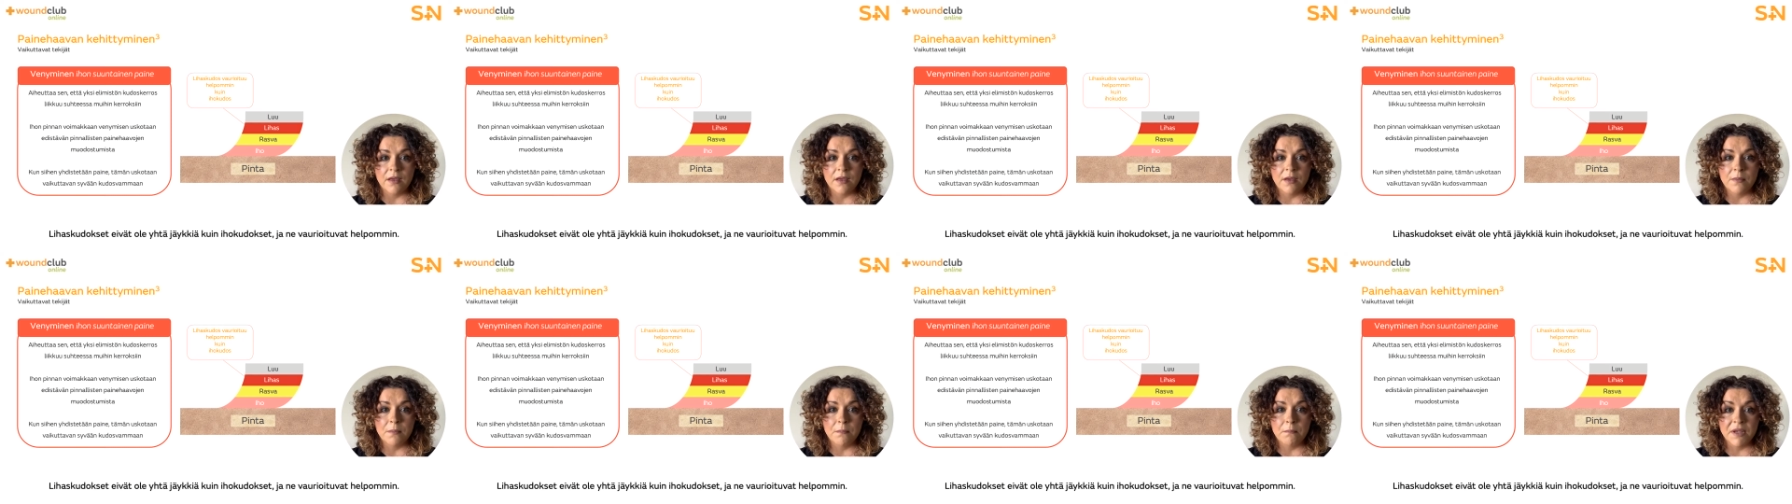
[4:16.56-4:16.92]

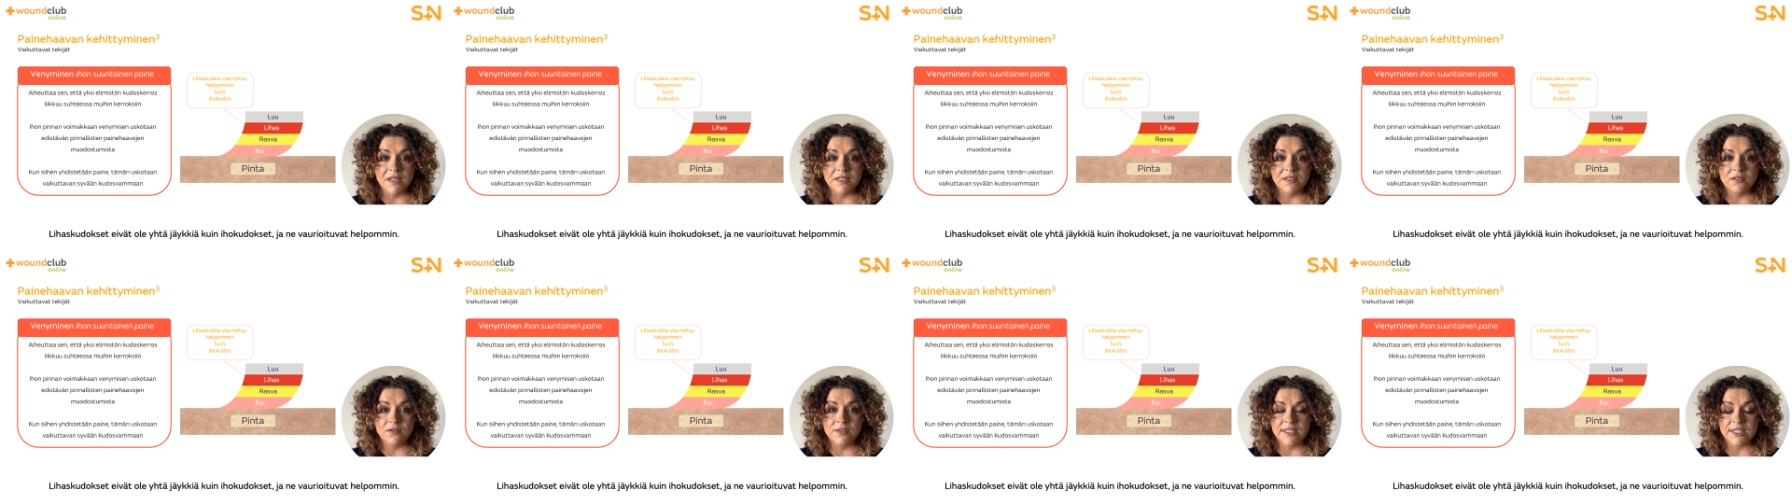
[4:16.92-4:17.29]

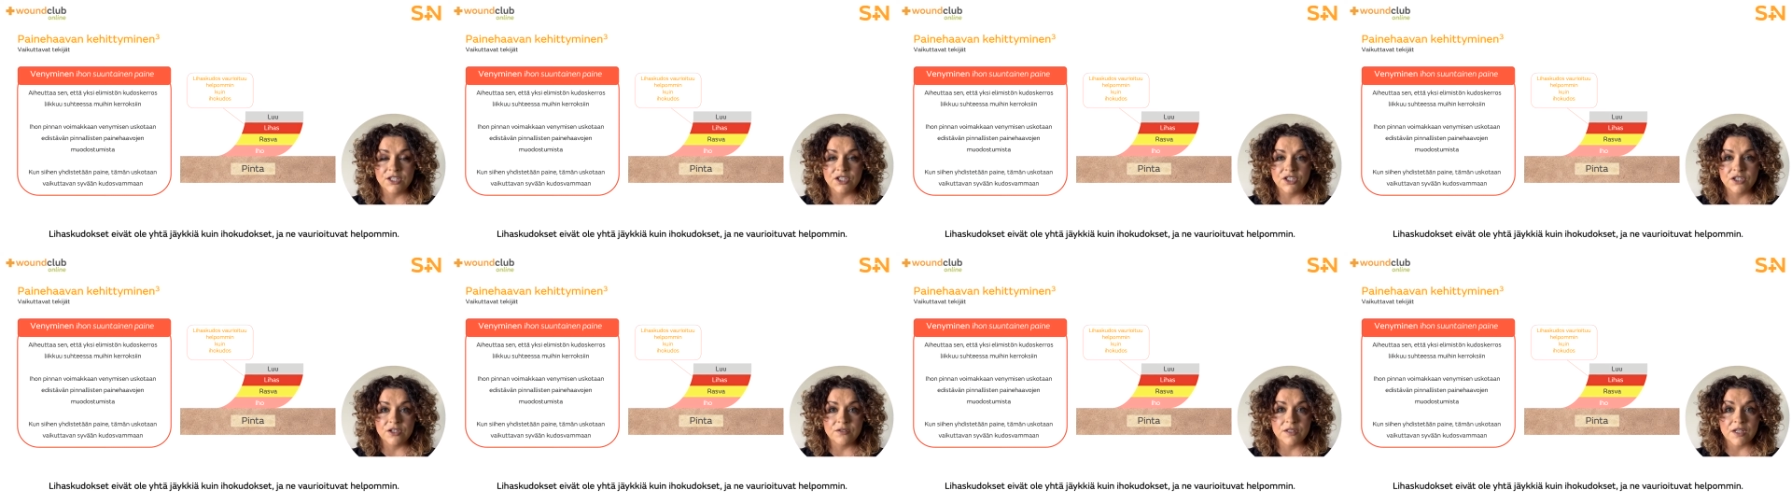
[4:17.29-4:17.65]
Muscle
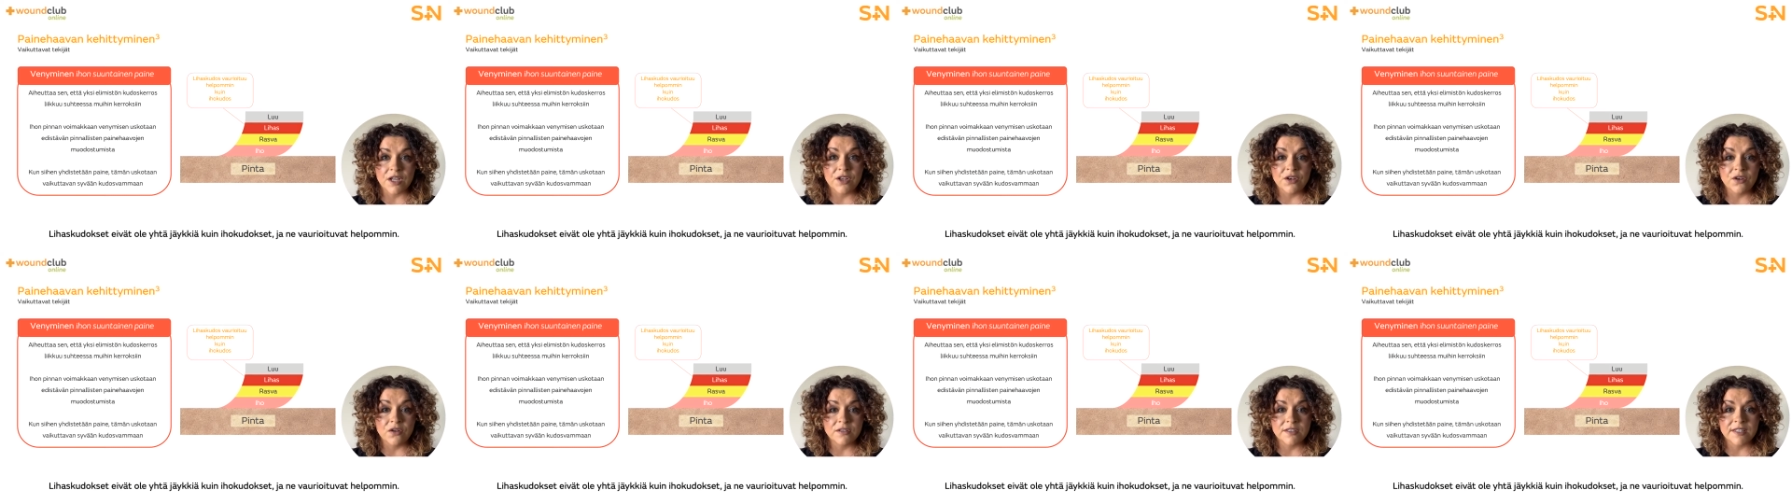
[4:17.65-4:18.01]
tissues are
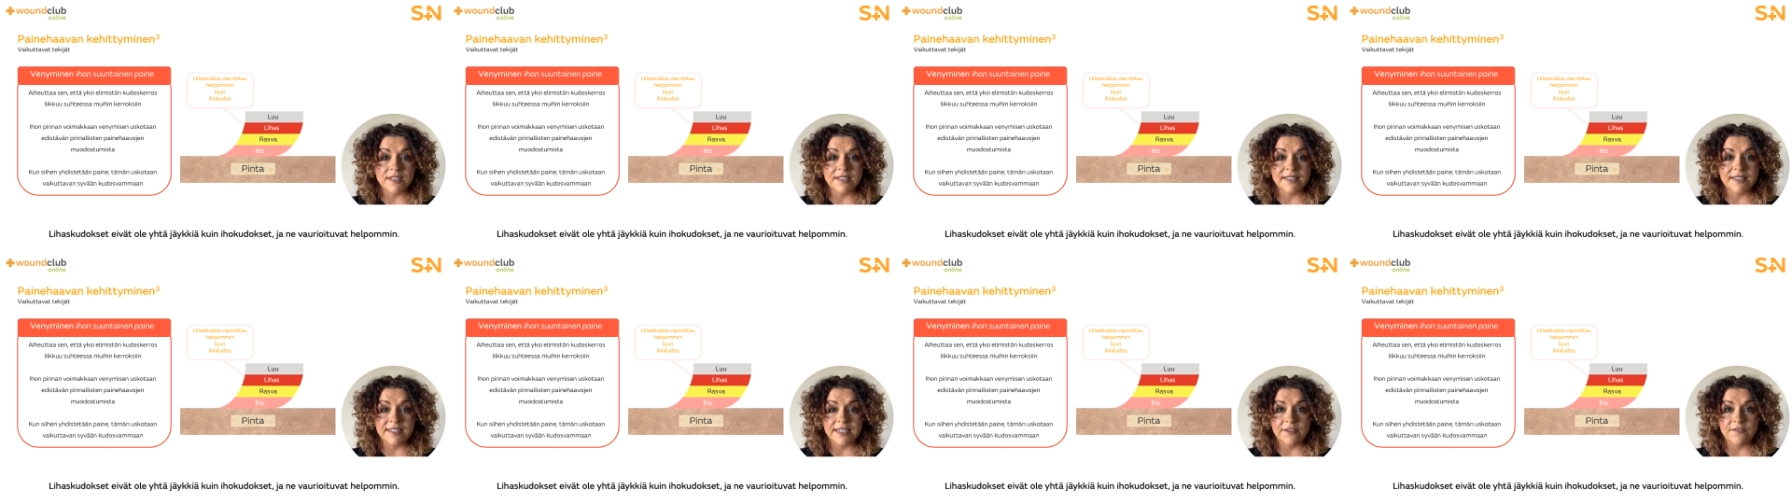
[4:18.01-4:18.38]
not
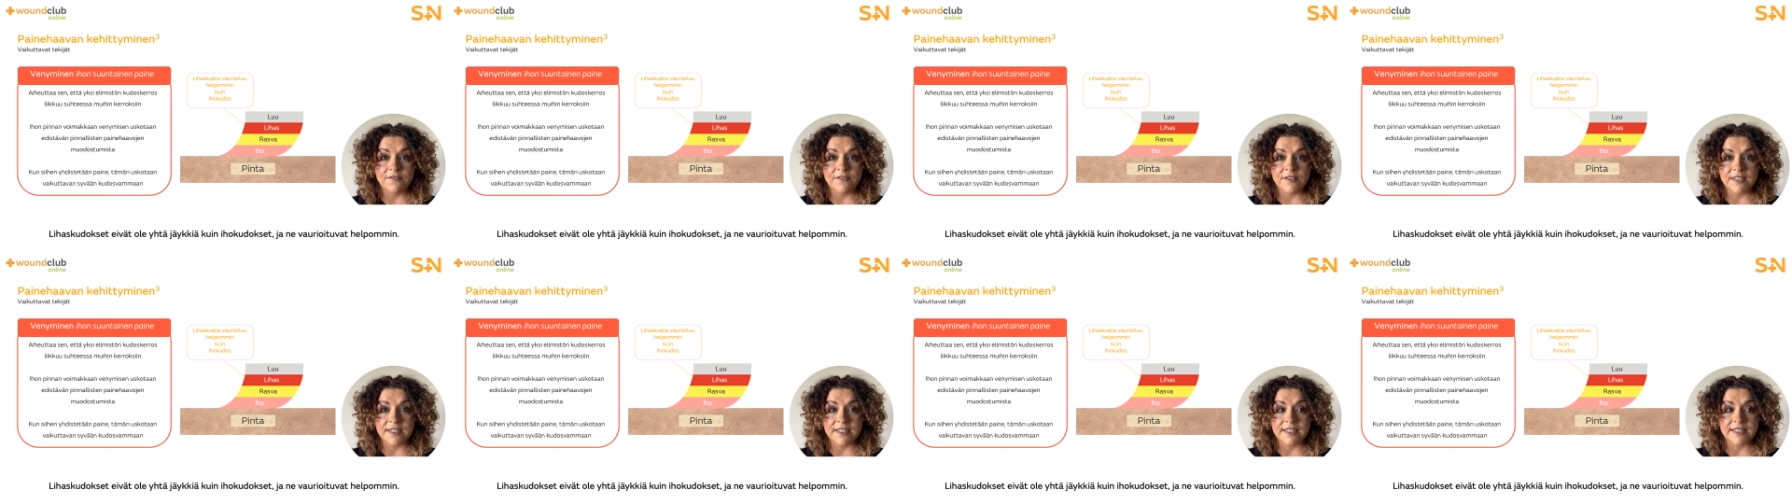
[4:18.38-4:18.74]
as stiff as the